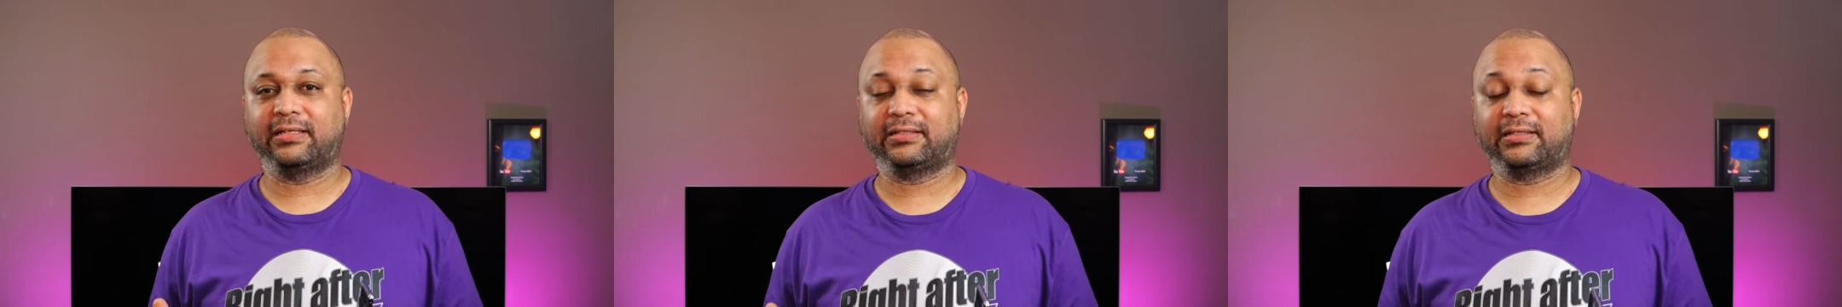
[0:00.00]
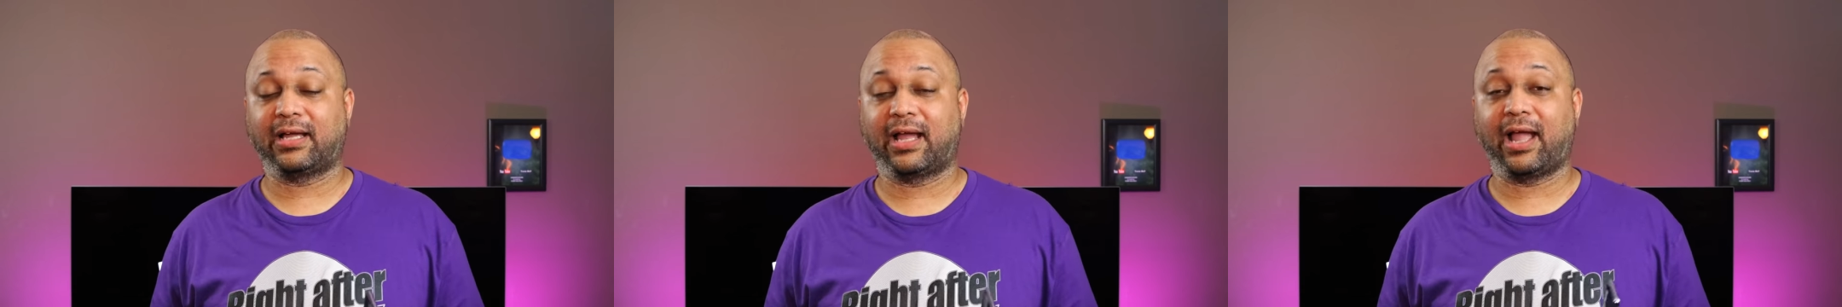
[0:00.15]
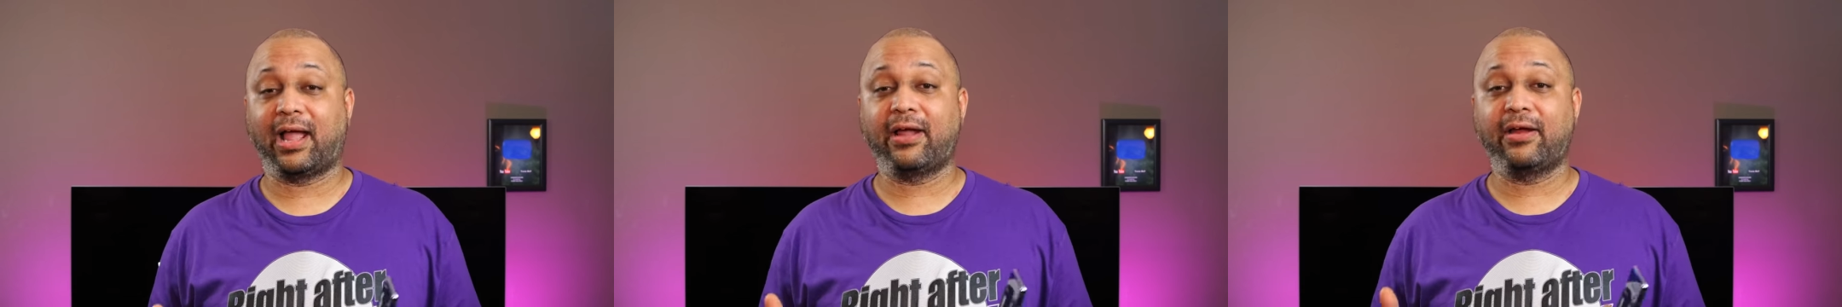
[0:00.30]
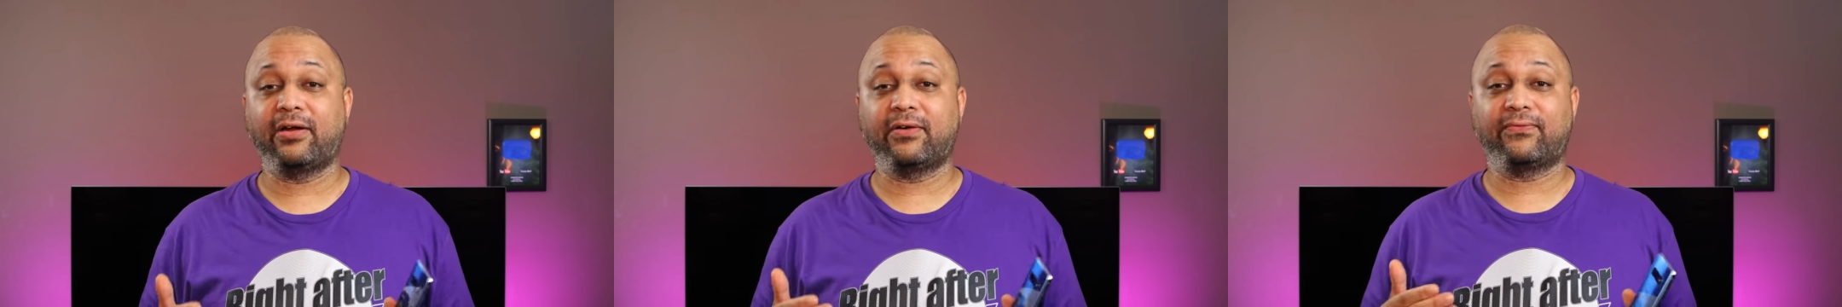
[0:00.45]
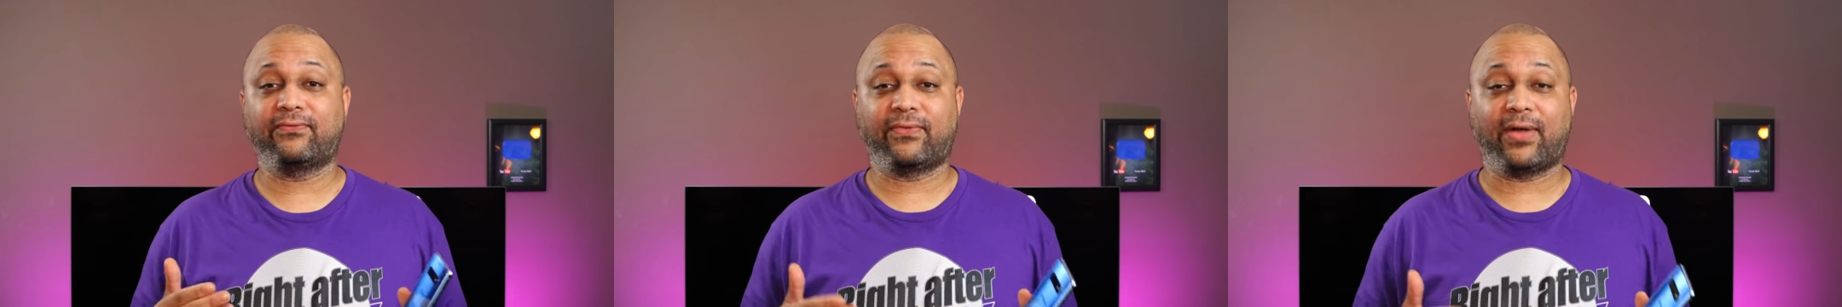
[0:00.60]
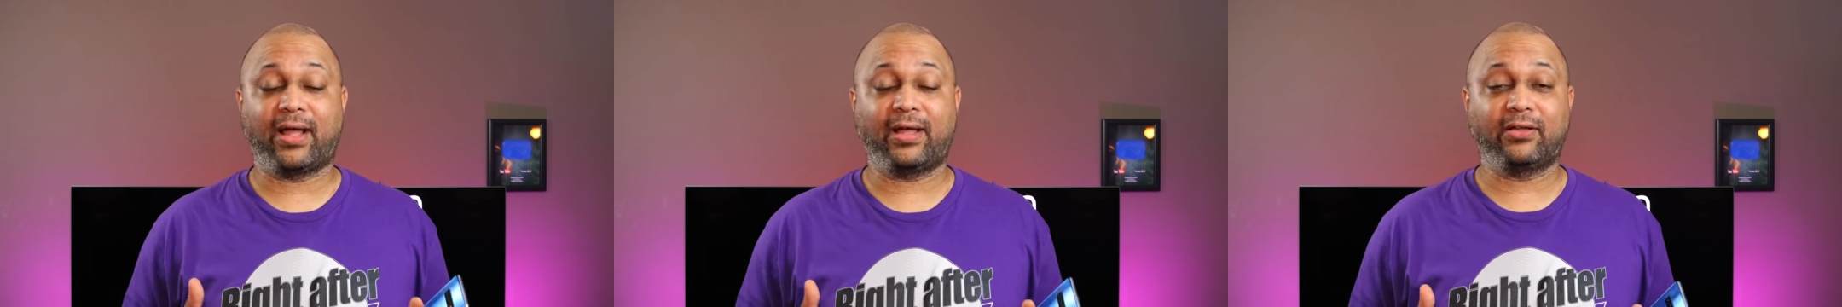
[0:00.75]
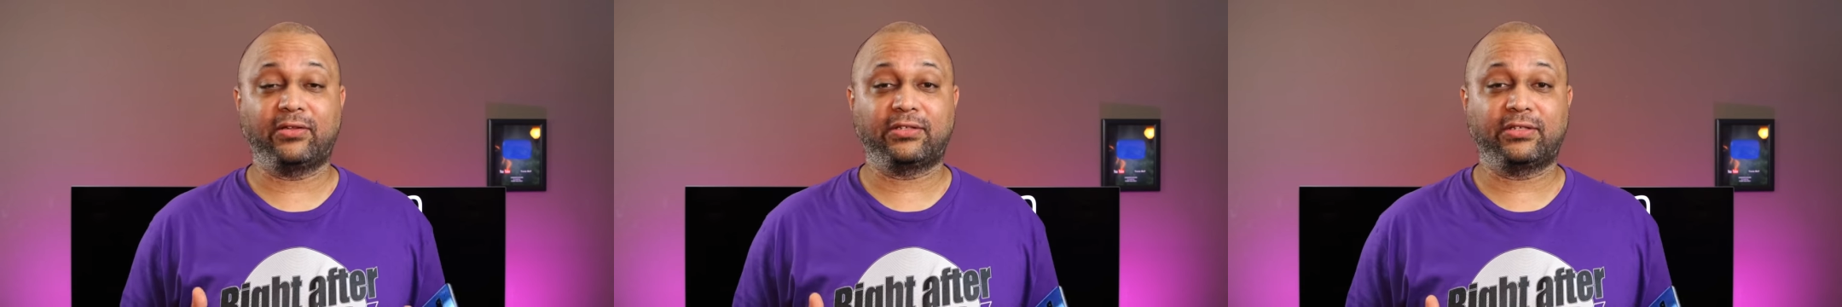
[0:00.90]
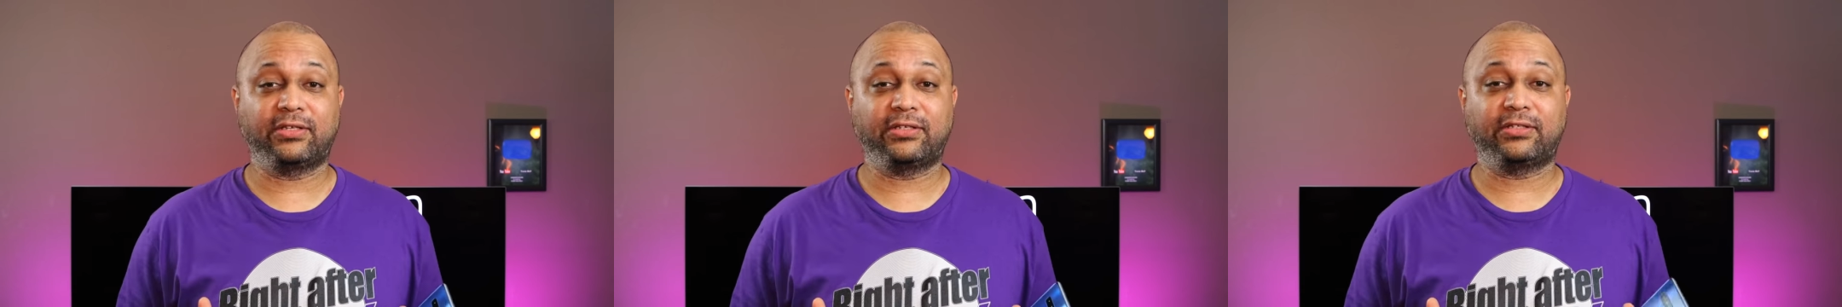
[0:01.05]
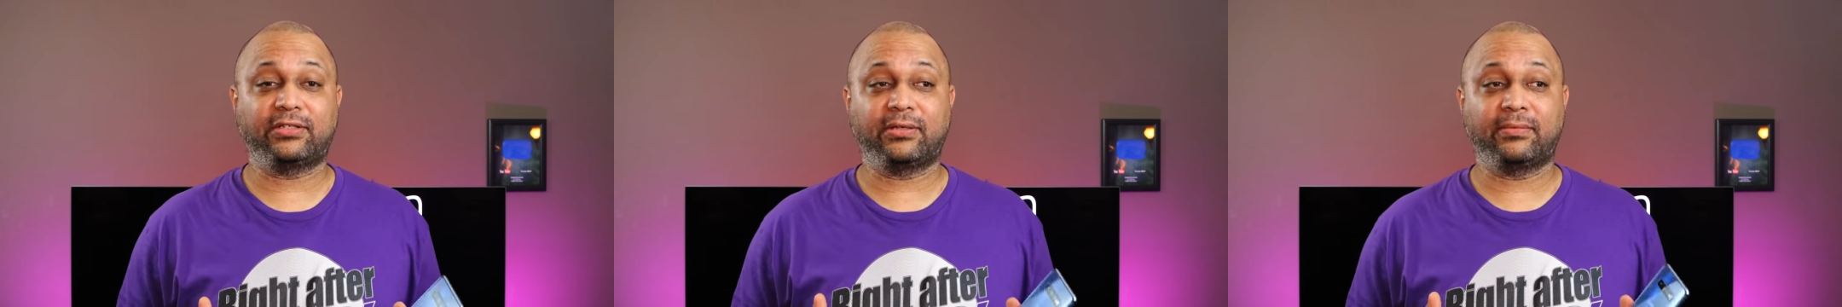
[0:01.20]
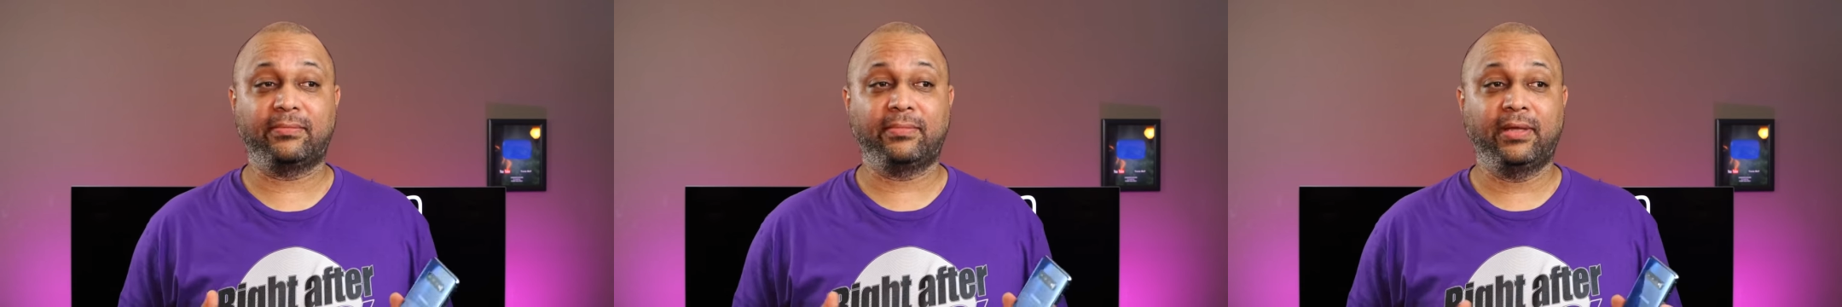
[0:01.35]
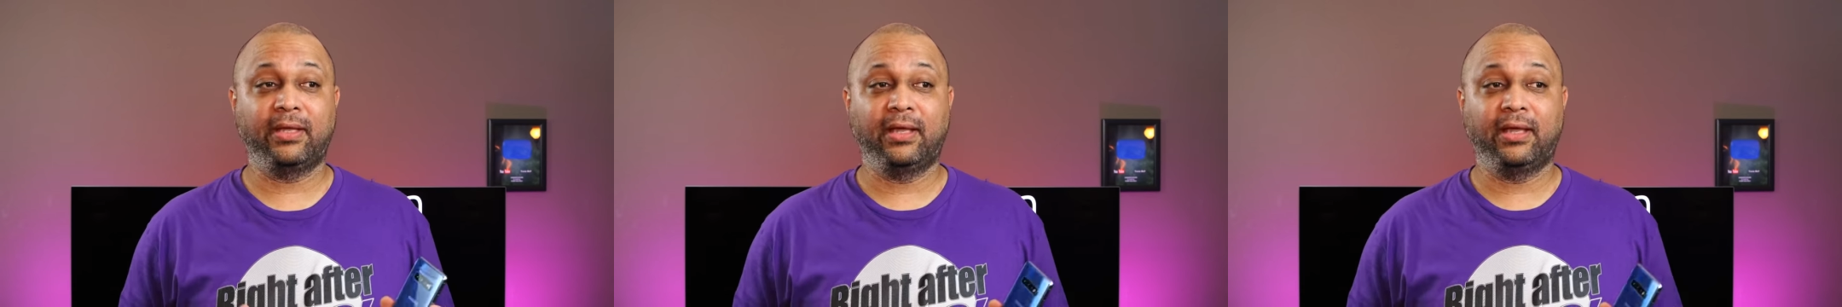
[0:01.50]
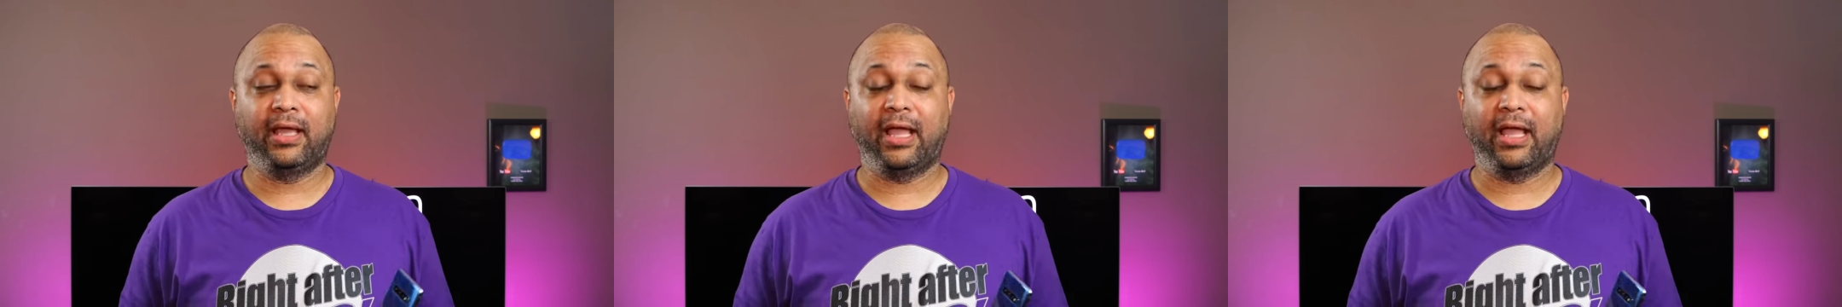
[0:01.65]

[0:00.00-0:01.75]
entire file system